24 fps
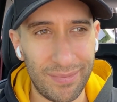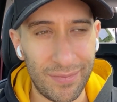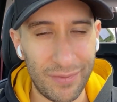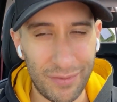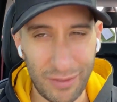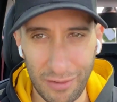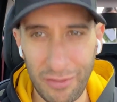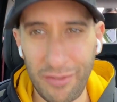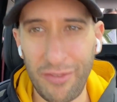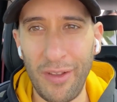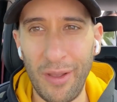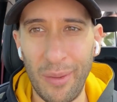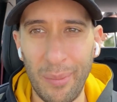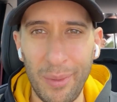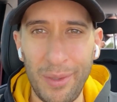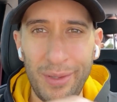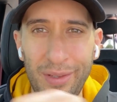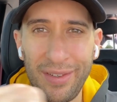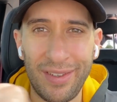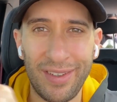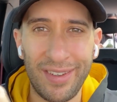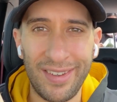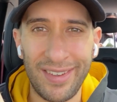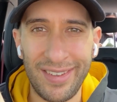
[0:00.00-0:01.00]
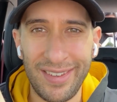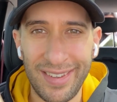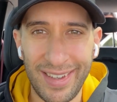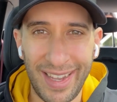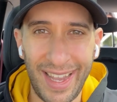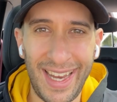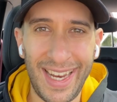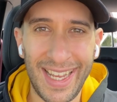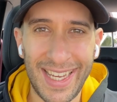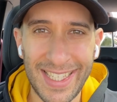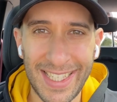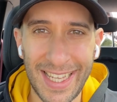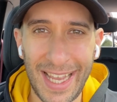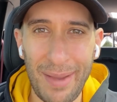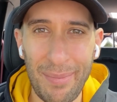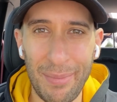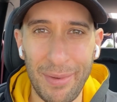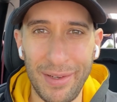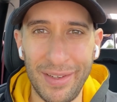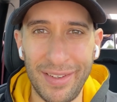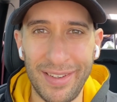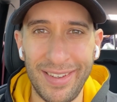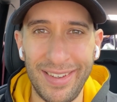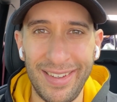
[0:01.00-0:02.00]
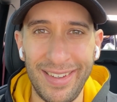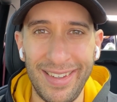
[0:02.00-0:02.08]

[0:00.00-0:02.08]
fulfillment and excitement,